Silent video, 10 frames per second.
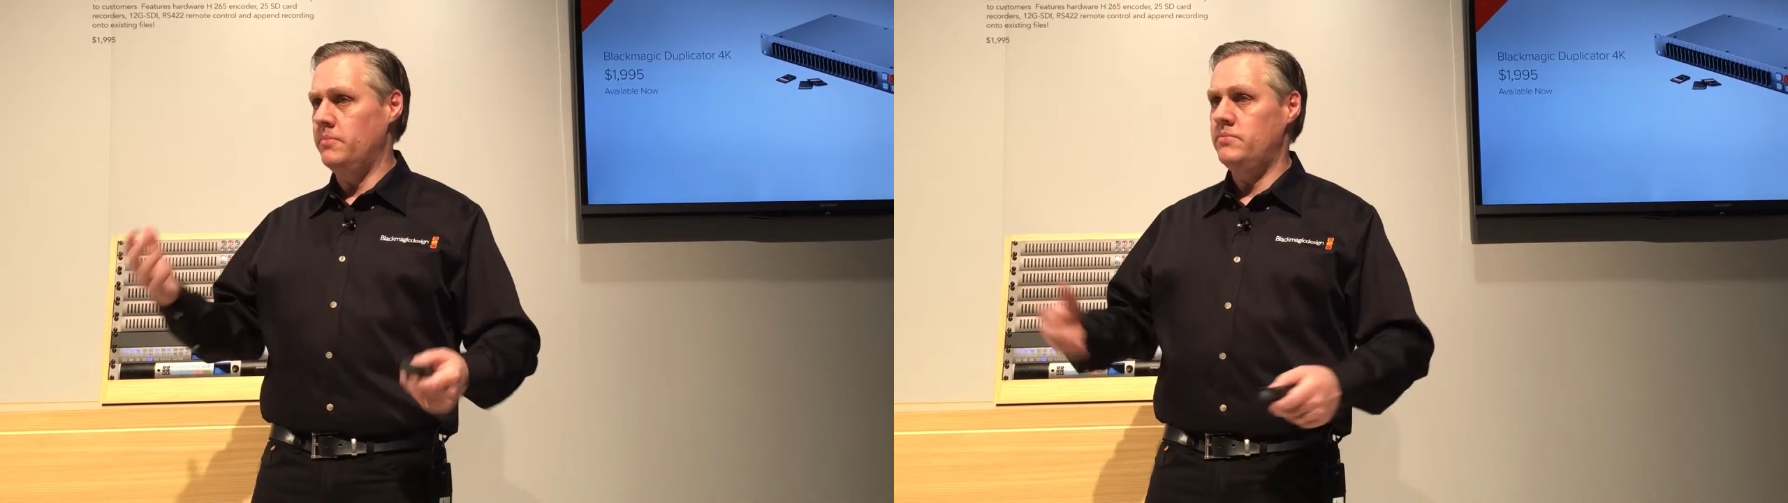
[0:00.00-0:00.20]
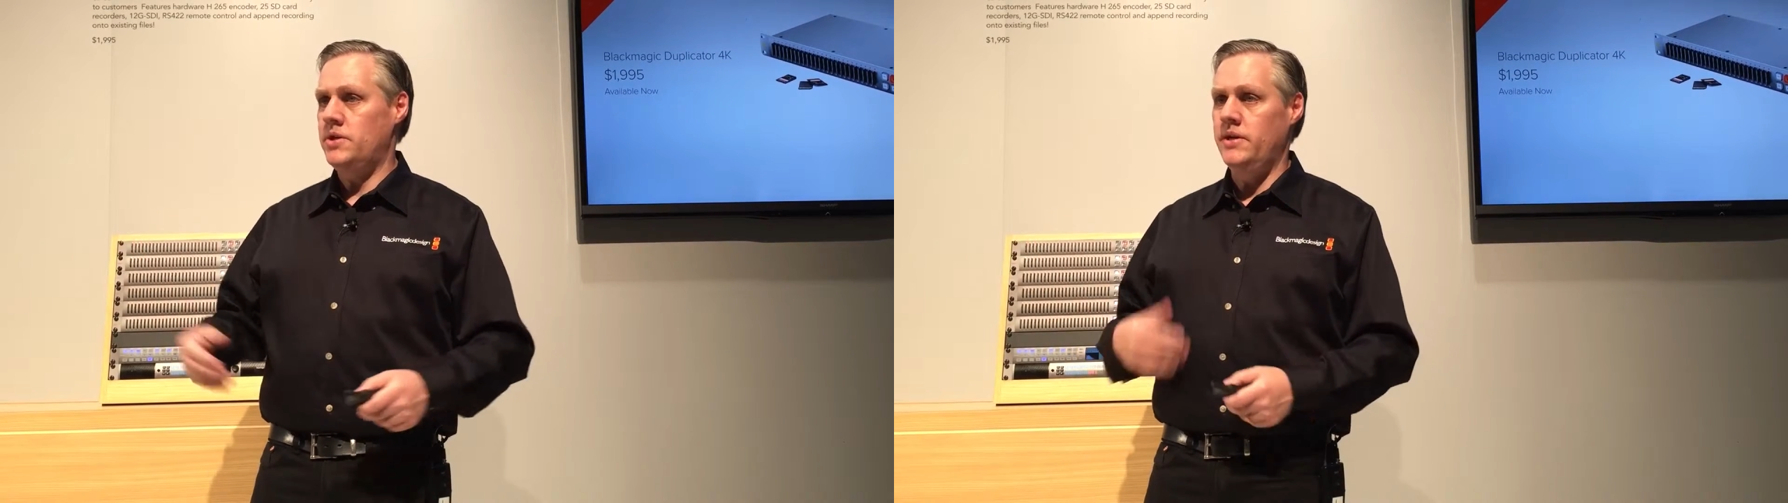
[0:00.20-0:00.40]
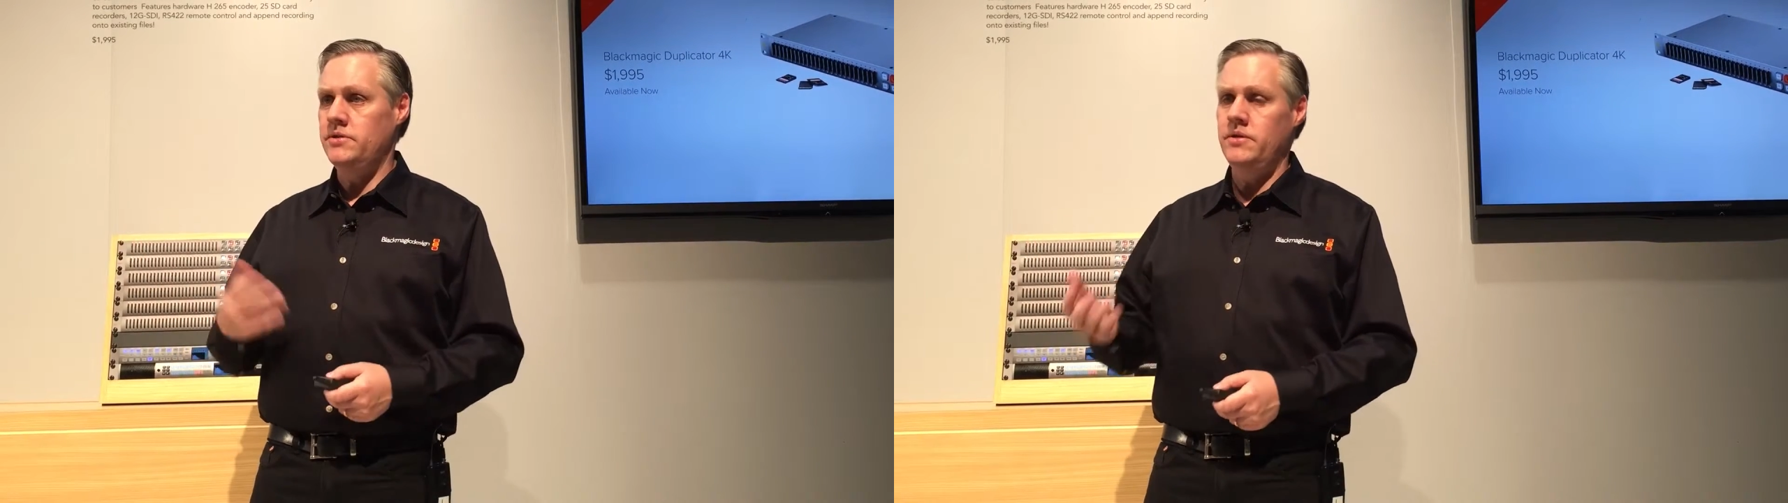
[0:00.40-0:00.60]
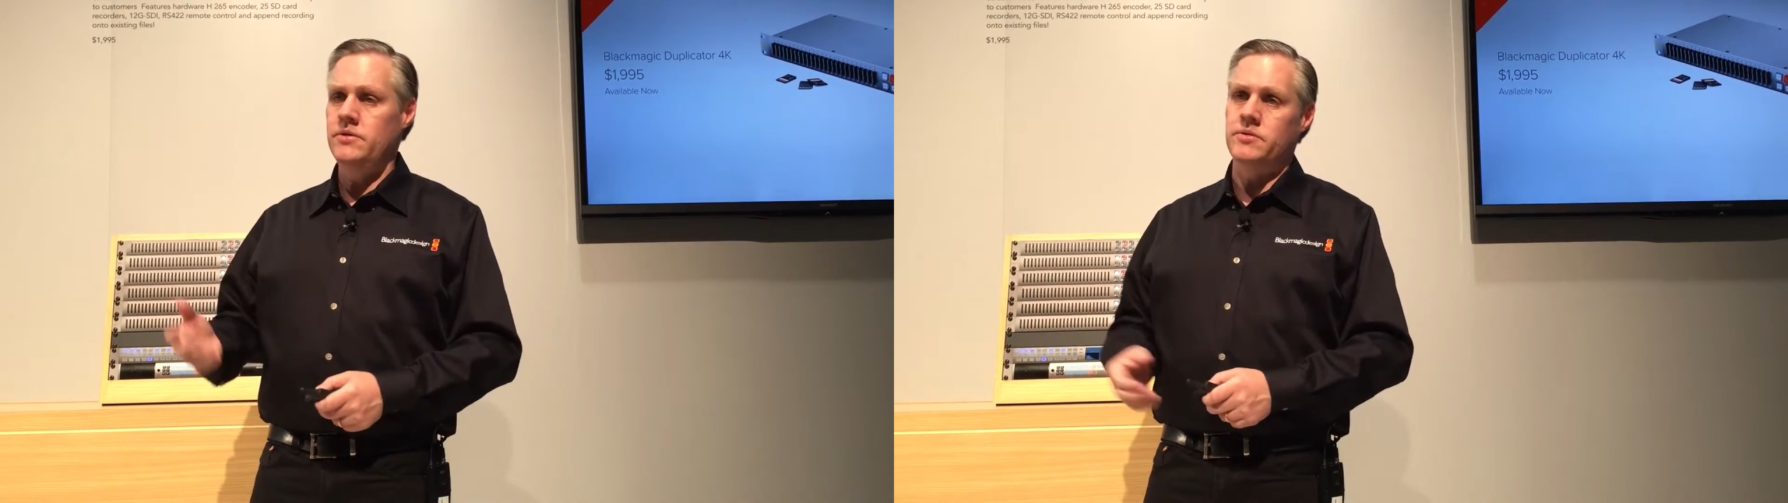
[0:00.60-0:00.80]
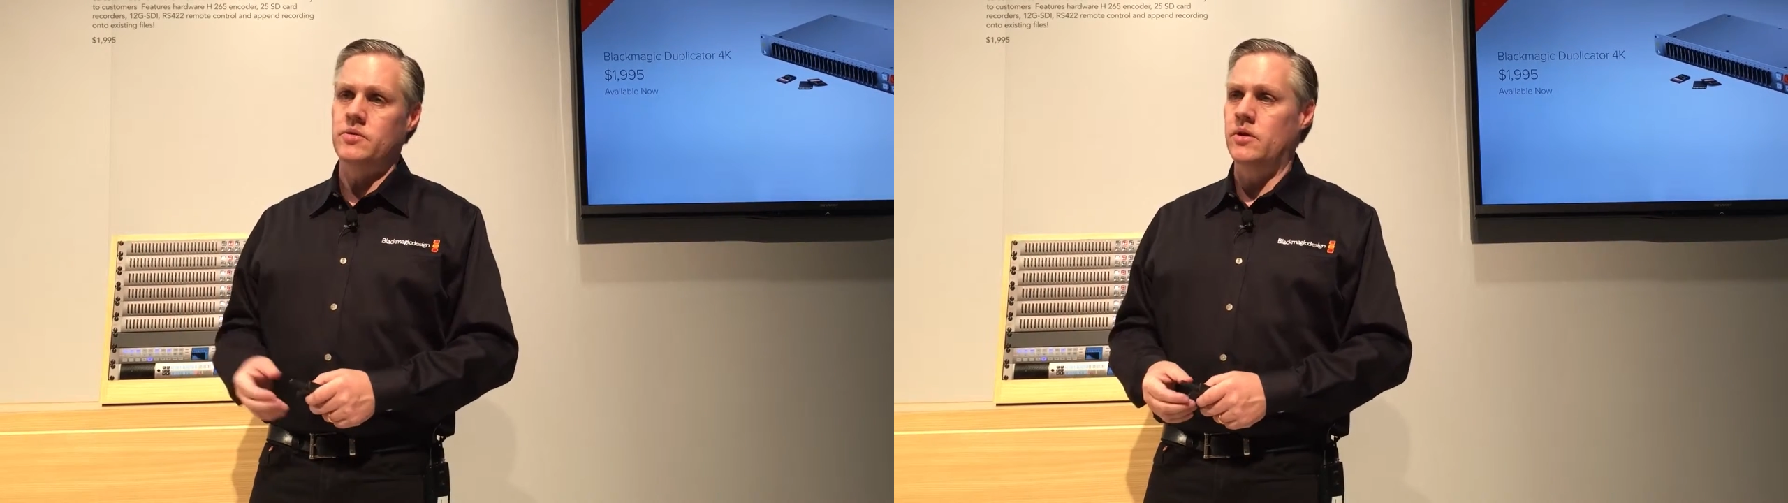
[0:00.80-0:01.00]
help change
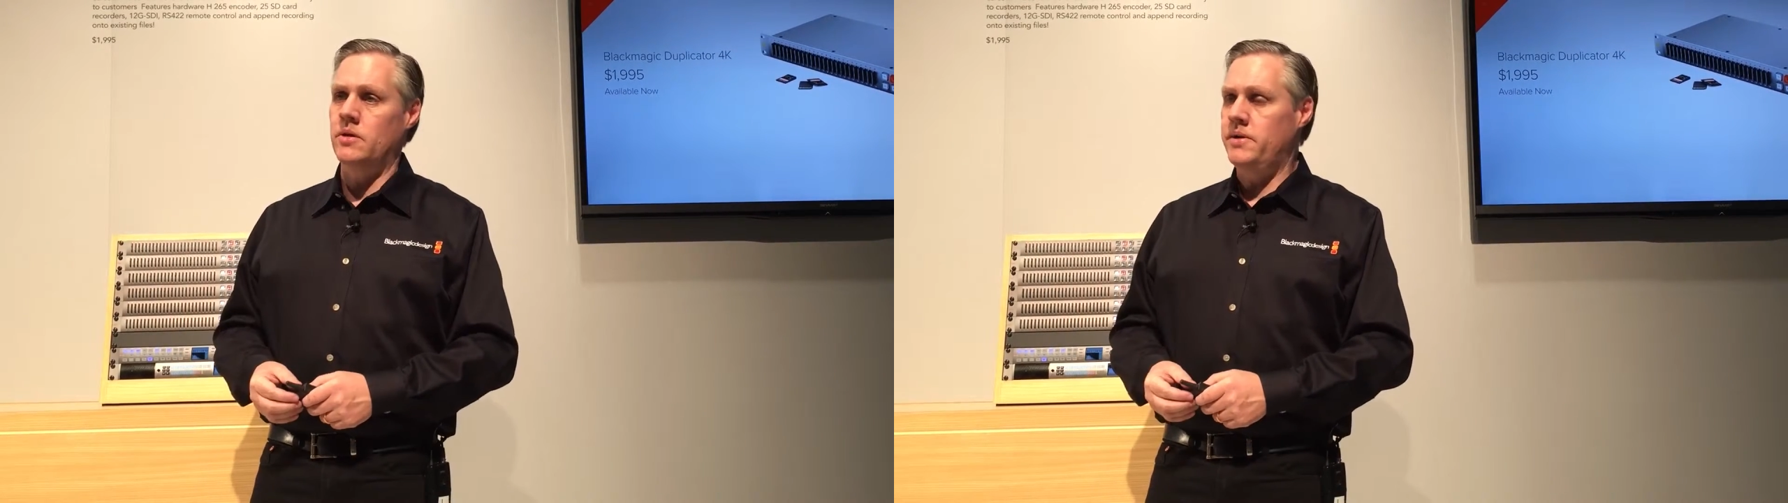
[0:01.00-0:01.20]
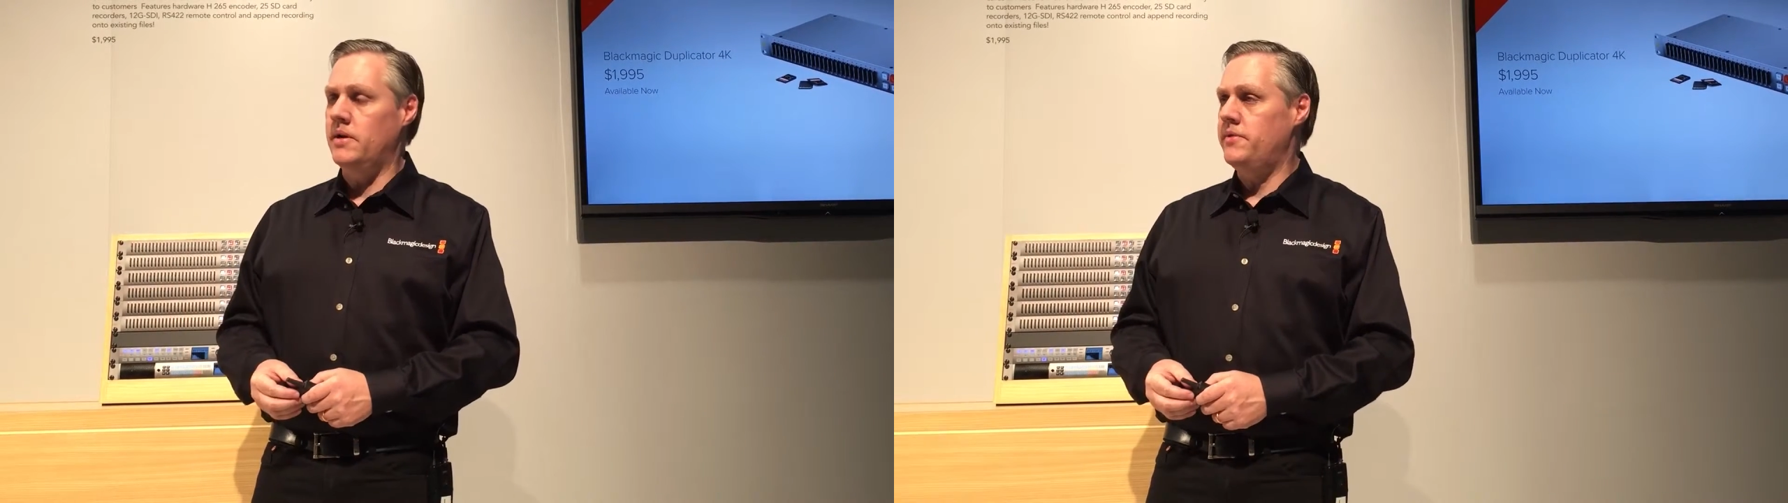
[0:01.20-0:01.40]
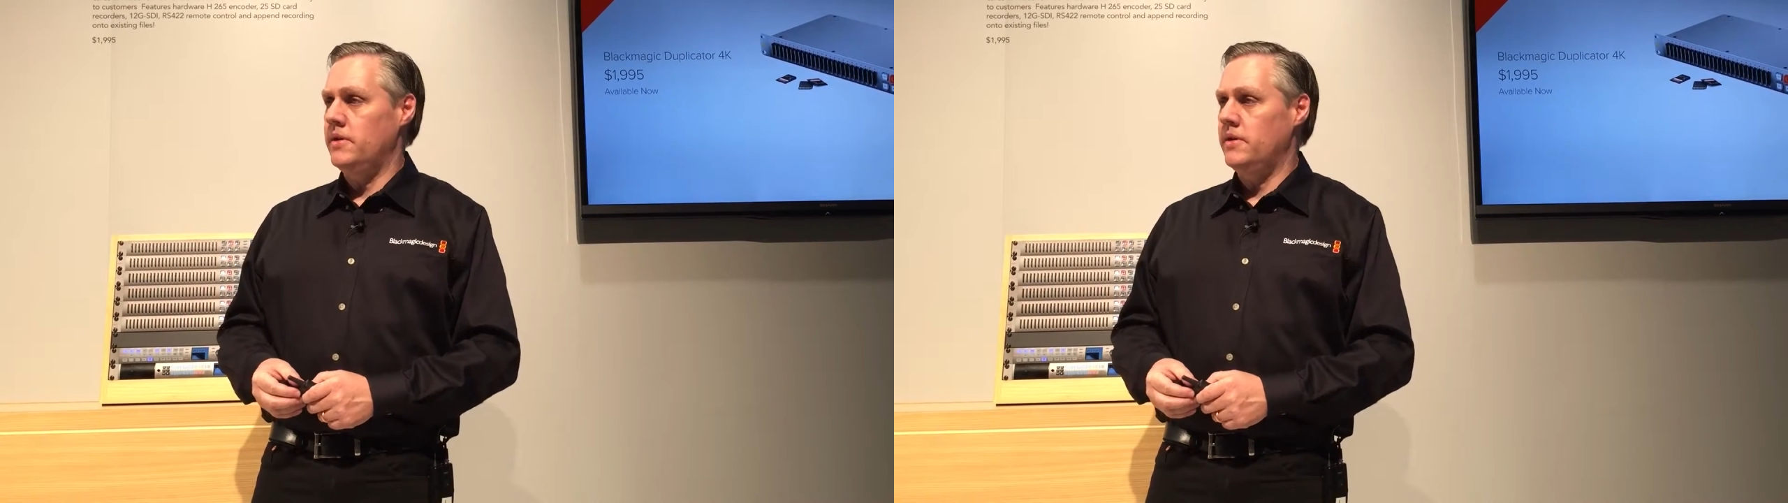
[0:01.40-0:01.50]
the industry quite a bit.